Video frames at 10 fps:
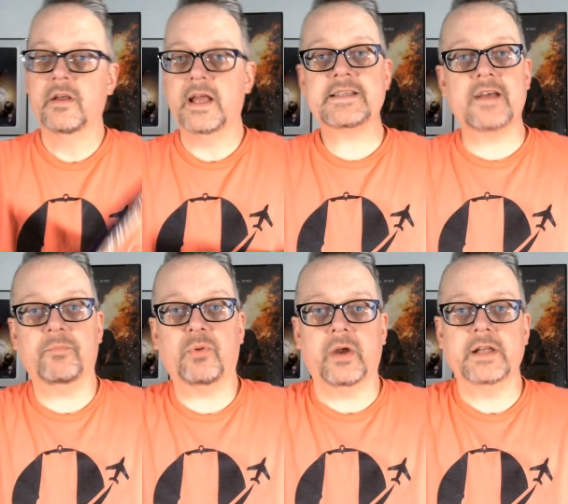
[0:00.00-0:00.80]
It's on
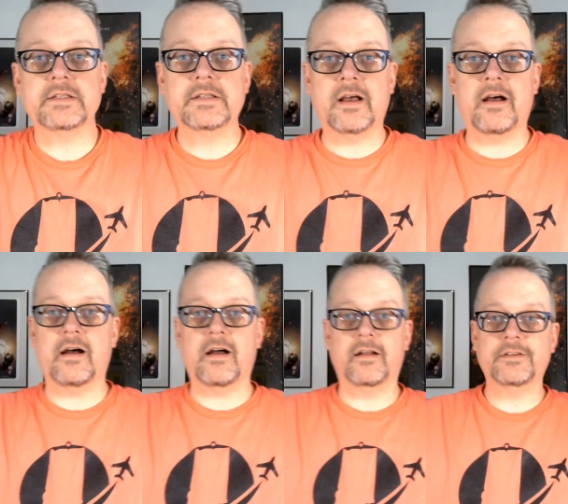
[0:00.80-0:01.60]
point.
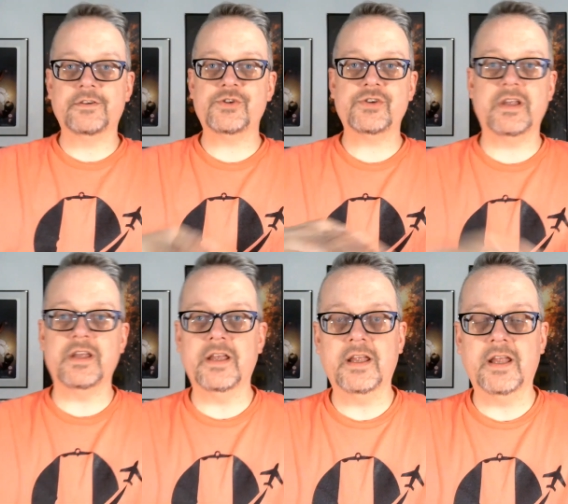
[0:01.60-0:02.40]
Uh,
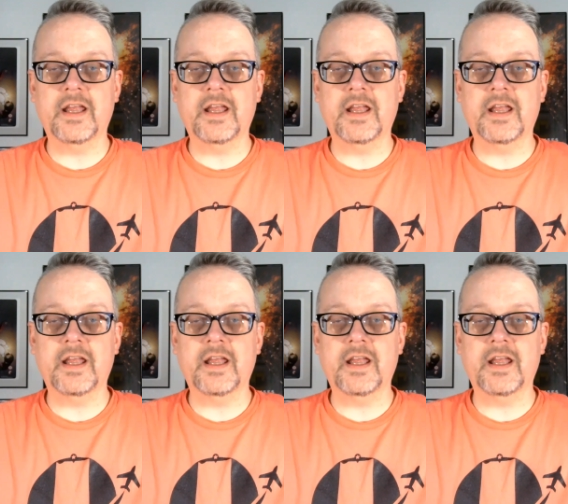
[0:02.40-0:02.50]
she